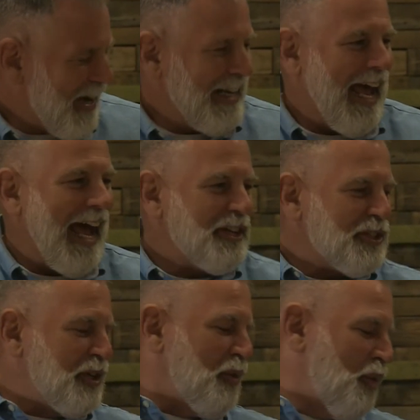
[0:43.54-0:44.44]
had to
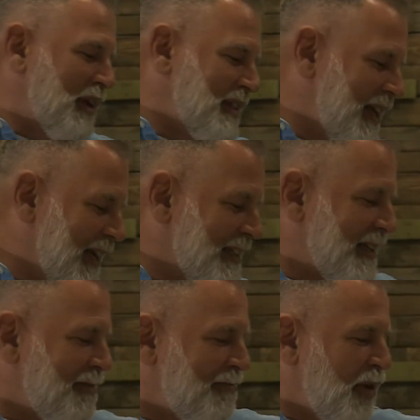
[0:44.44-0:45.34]
ask you, what takes
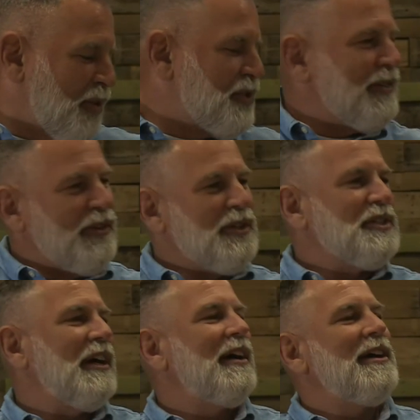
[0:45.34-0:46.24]
up most of your
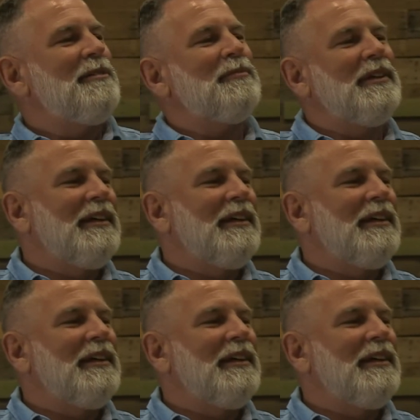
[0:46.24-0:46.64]
time?